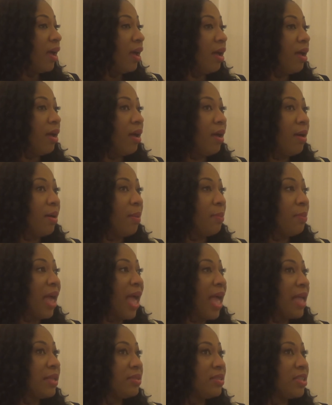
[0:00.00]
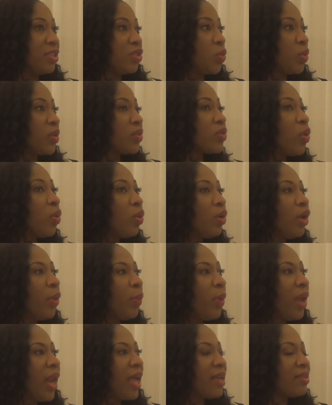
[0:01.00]
and it was only
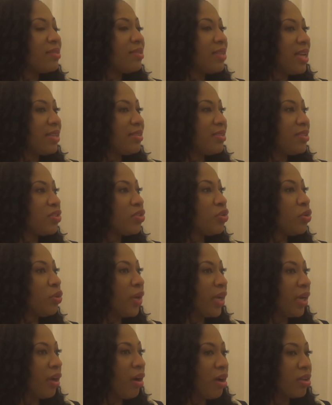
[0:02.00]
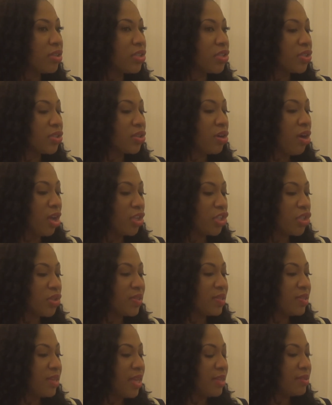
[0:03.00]
when I started to grow in
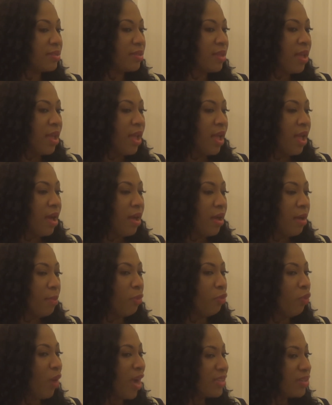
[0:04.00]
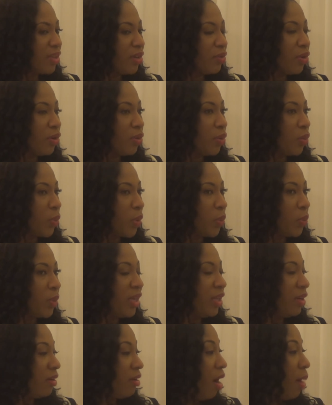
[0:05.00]
consciousness, right around when we
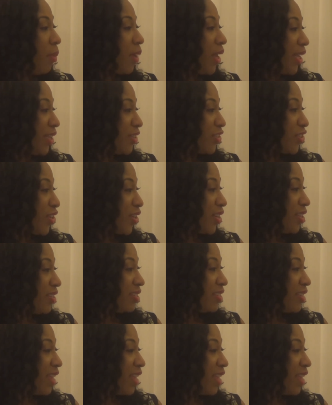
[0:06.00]
did common entrance,